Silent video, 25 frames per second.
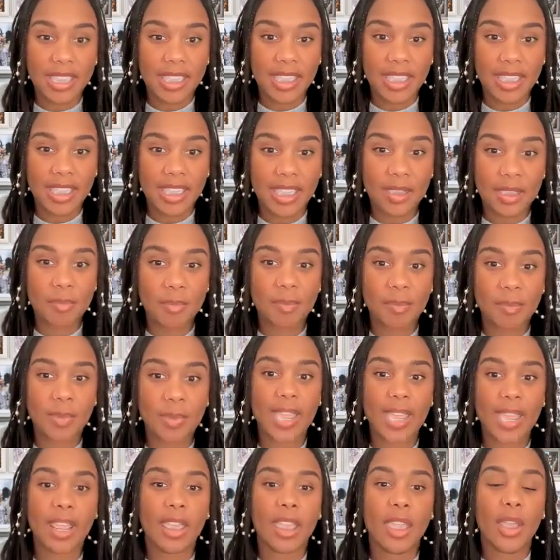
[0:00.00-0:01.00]

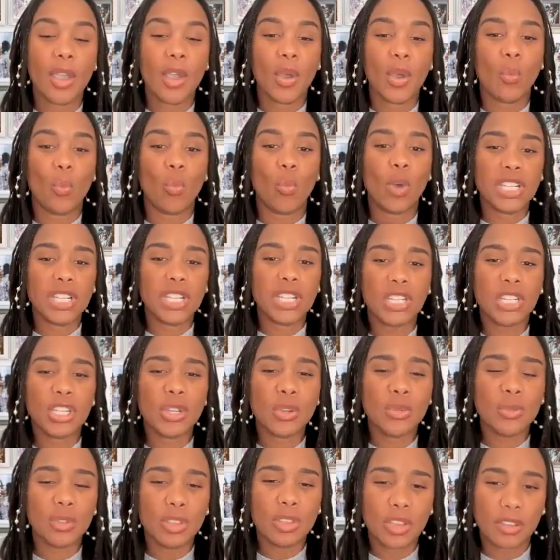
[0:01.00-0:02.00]
but what do
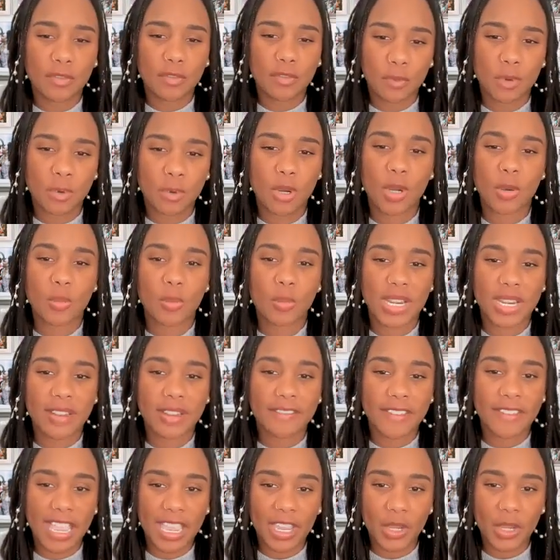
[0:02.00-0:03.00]
you look for when
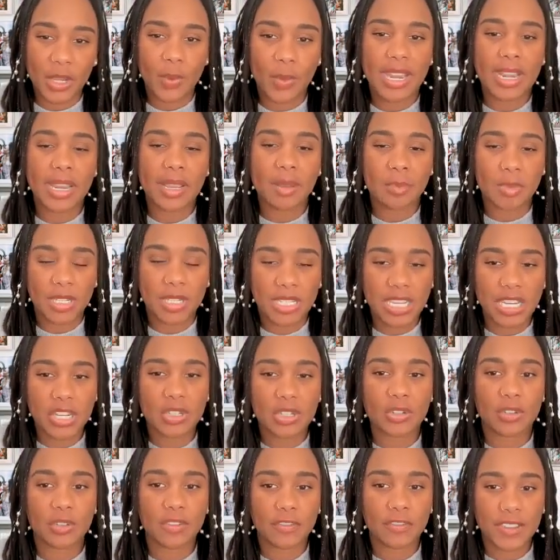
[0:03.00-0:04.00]
evaluating
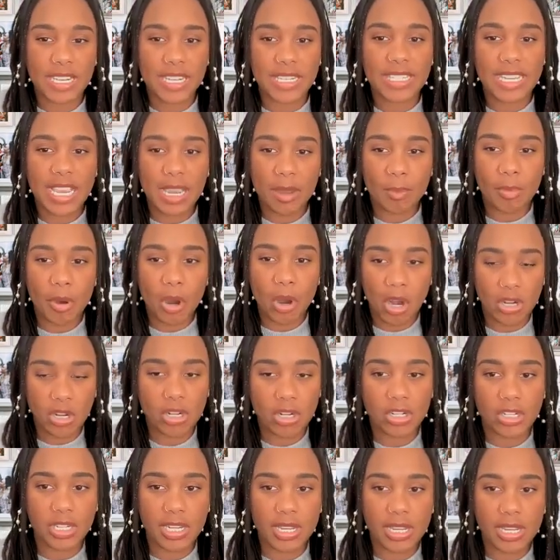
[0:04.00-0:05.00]
potential fintech
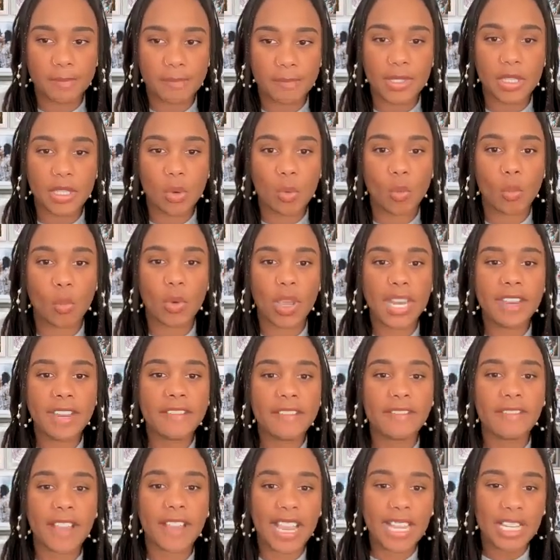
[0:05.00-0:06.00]
partnerships? What
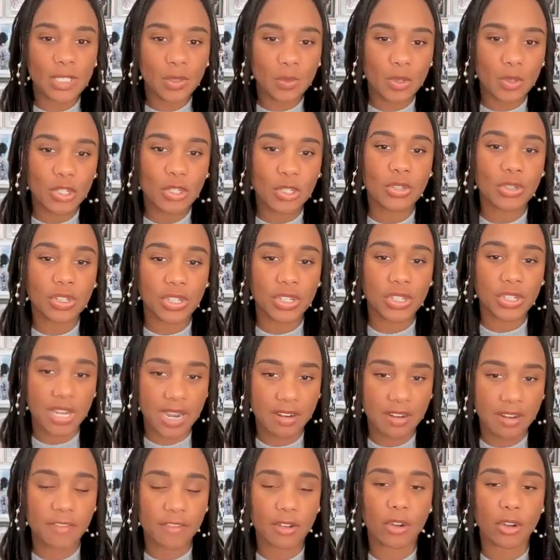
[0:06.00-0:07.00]
advice would you
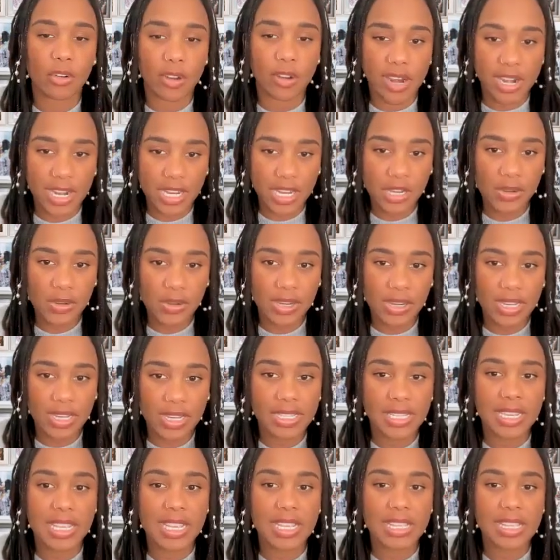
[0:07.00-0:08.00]
share for credit
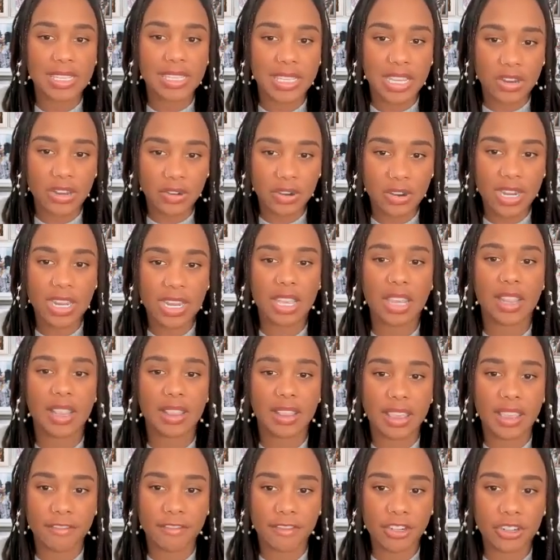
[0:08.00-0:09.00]
unions considering
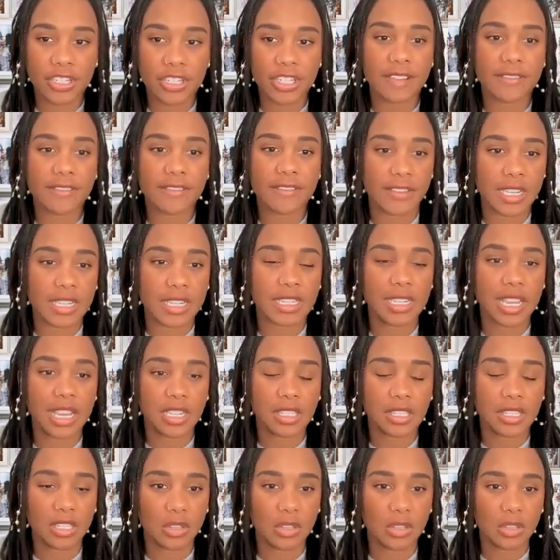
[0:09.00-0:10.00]
leveraging fintech
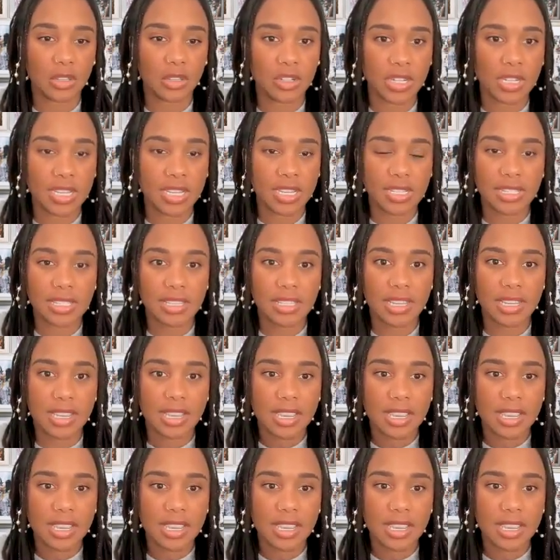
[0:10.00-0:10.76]
solutions?